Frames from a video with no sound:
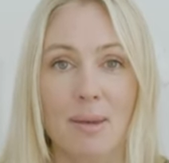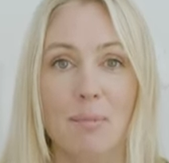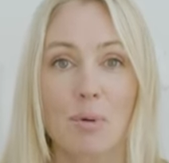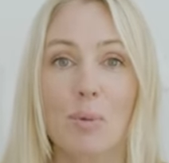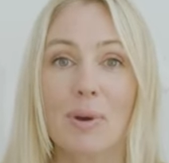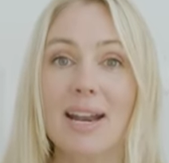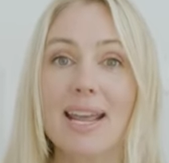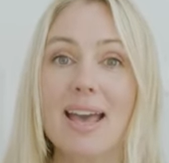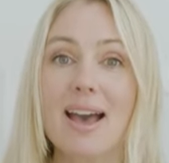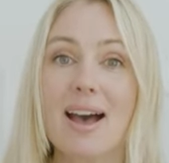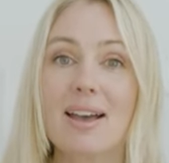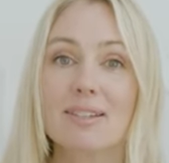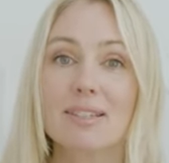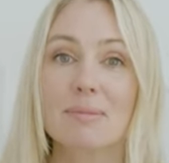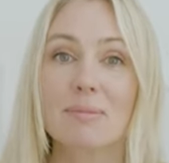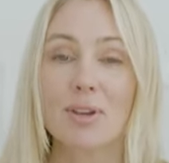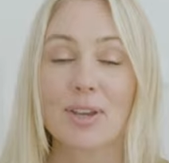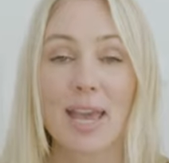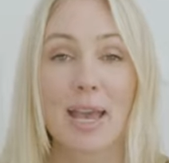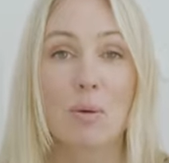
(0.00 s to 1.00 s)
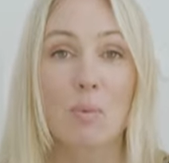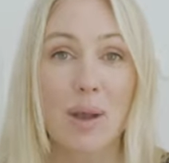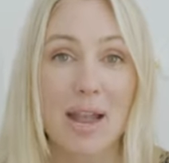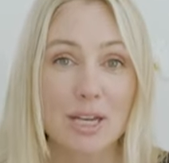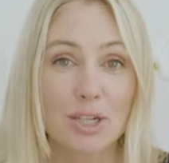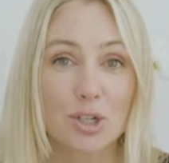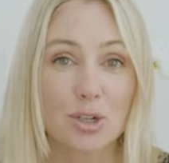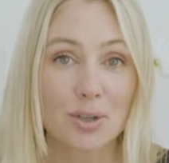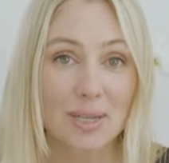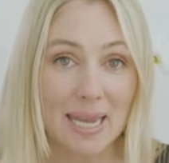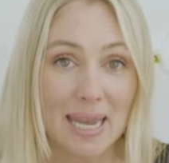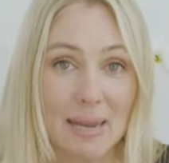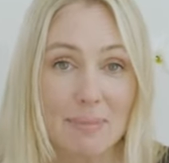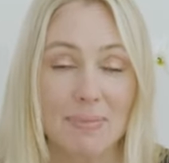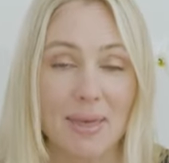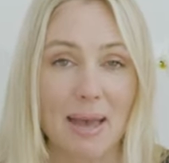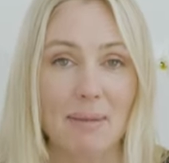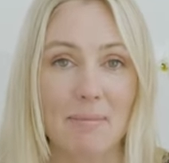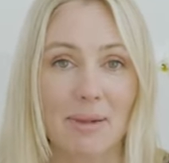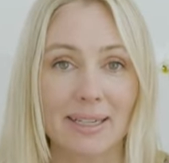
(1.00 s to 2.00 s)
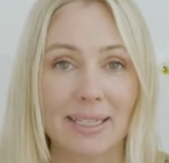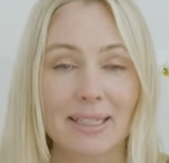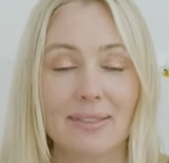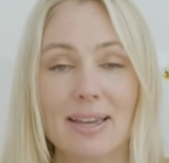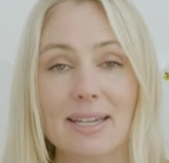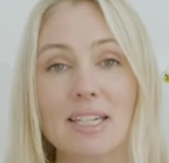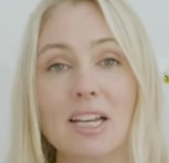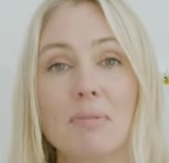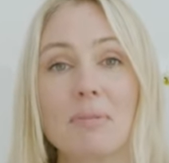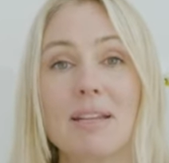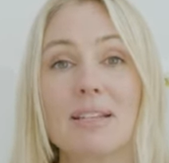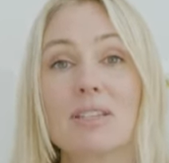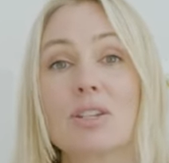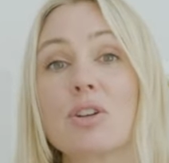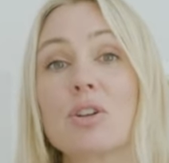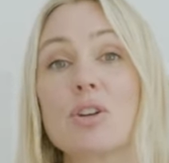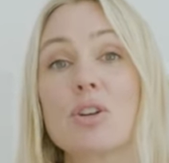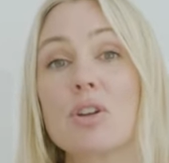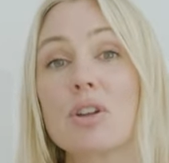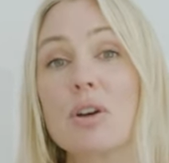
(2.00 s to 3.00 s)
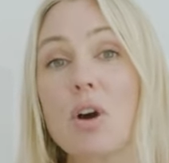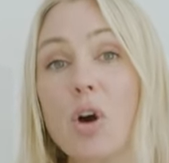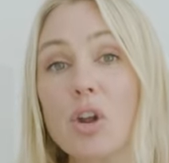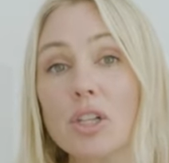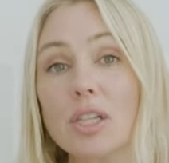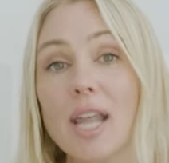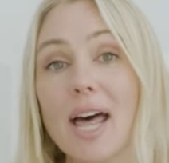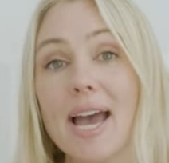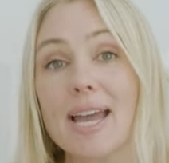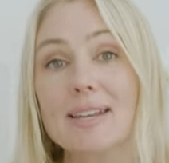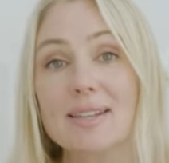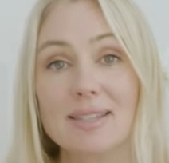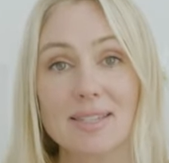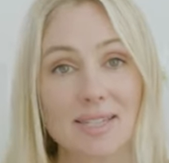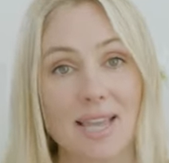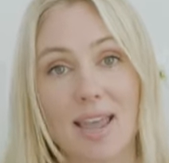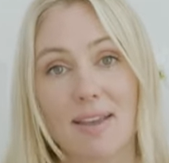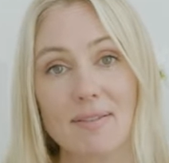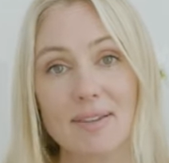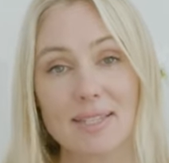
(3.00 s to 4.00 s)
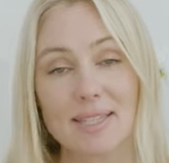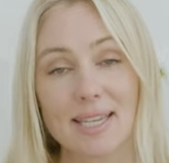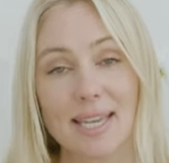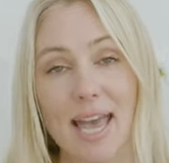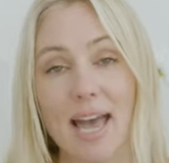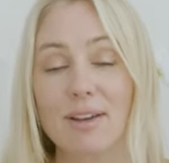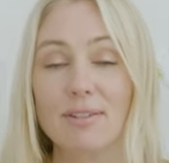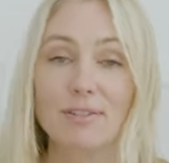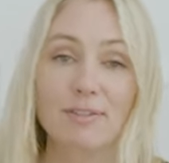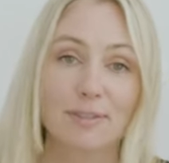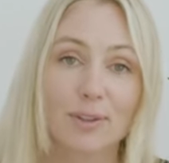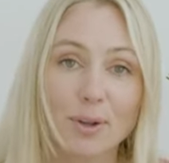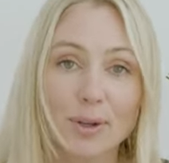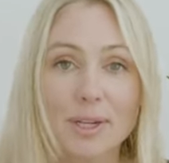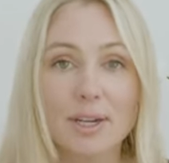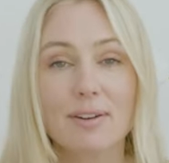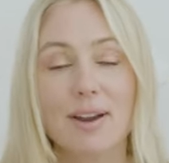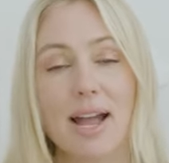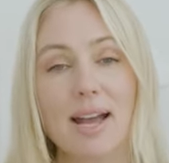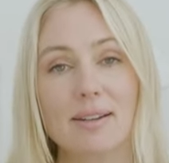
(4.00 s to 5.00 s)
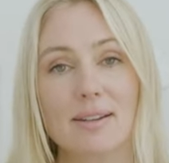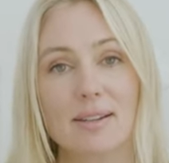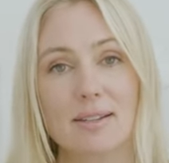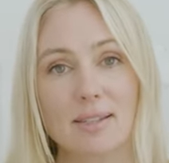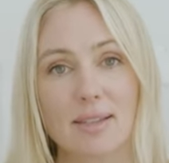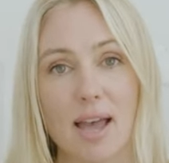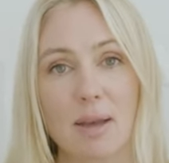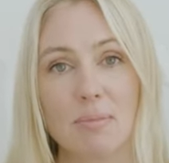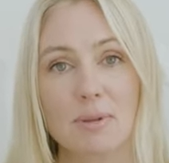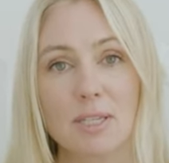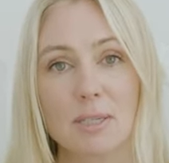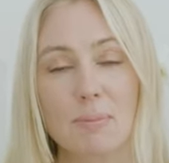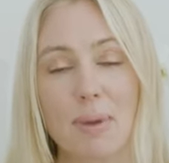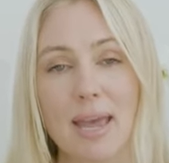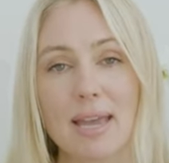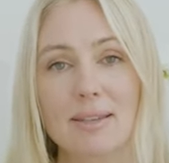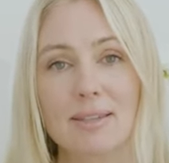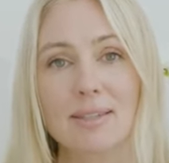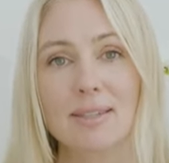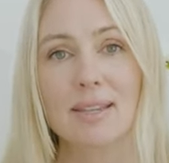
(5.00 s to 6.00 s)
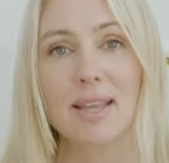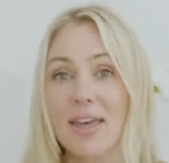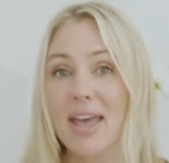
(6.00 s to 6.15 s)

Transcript: But when I ask them, okay, where do you keep that money? They tell me it's in an online savings account floating around in cyberspace.